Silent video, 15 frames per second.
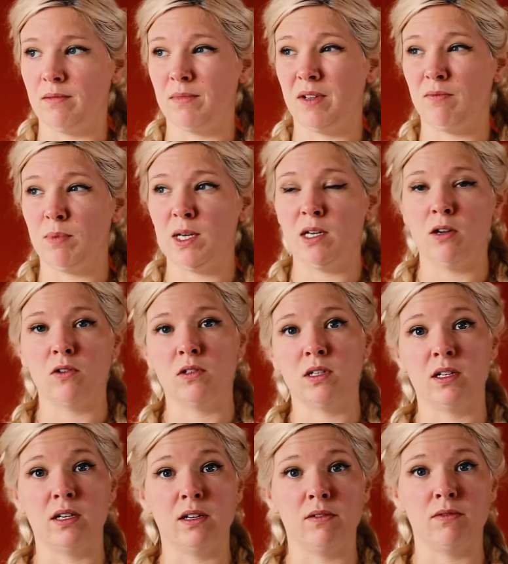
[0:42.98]
They've been known
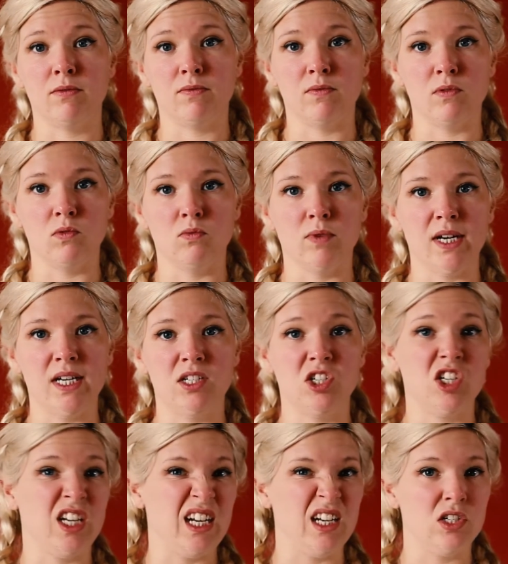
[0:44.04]
to have
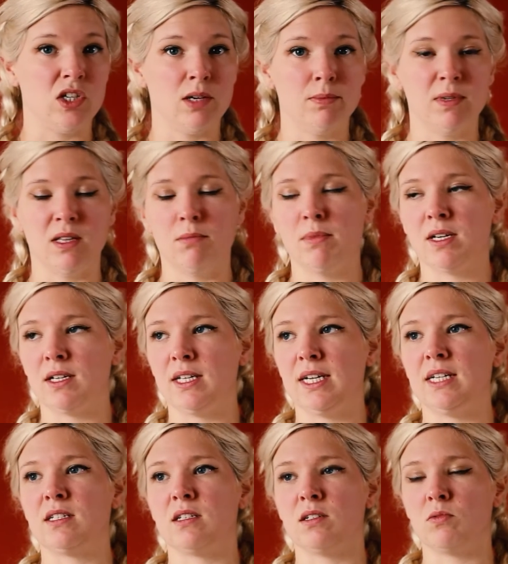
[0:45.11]
reached Egypt and the Middle
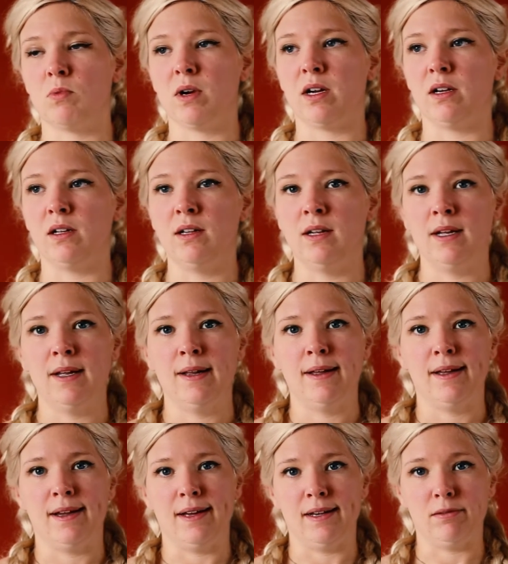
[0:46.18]
East as well,
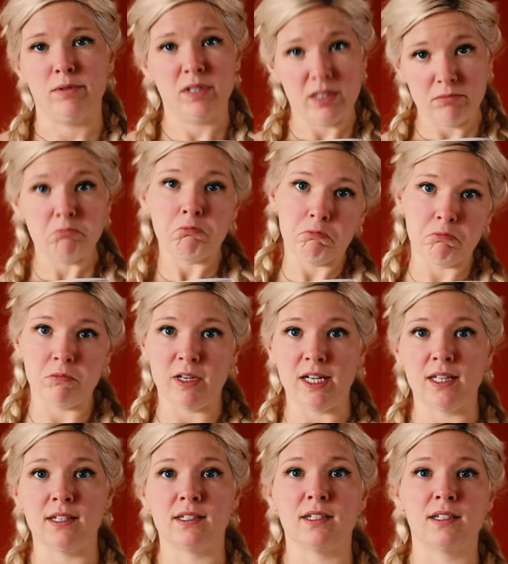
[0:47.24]
which,
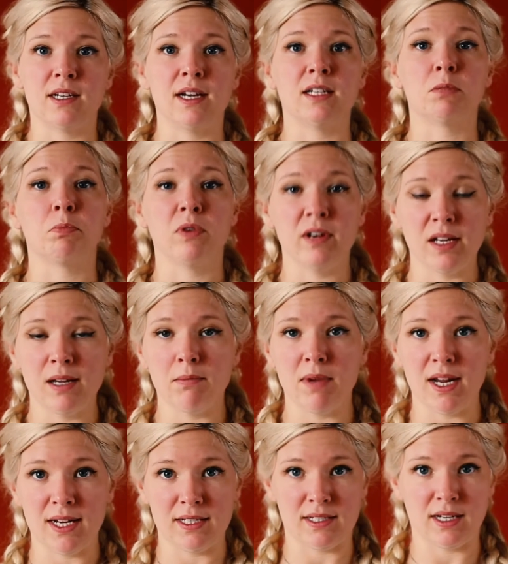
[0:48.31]
needless to say, is pretty
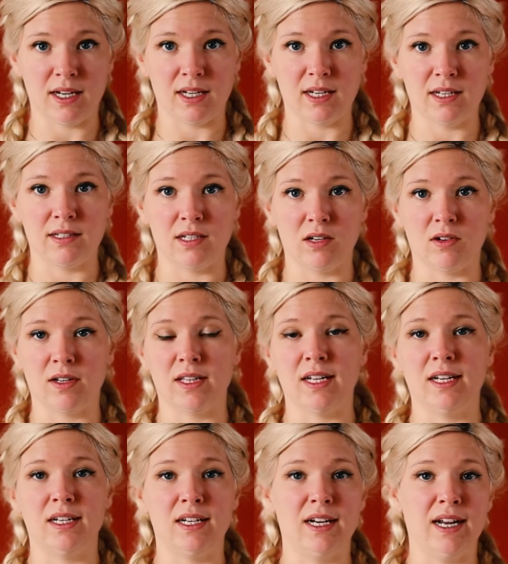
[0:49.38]
amazing considering
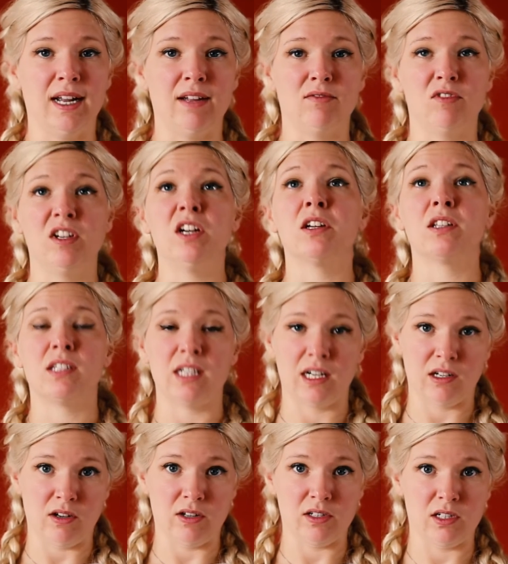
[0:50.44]
they didn't have near the
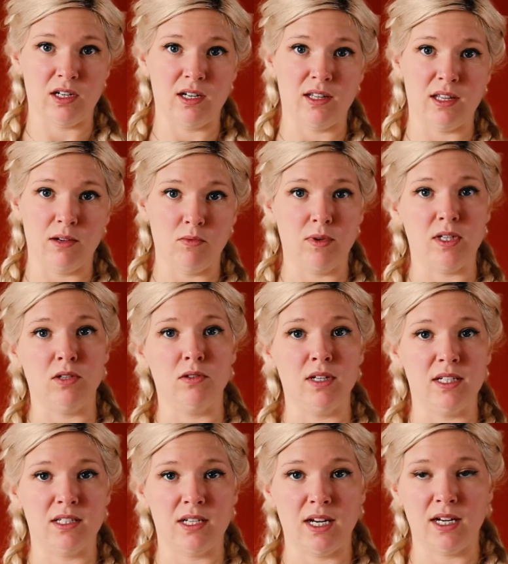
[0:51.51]
technology that we do
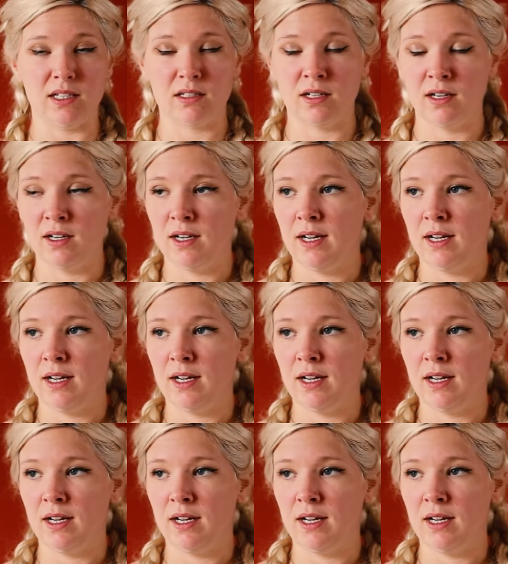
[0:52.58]
these days.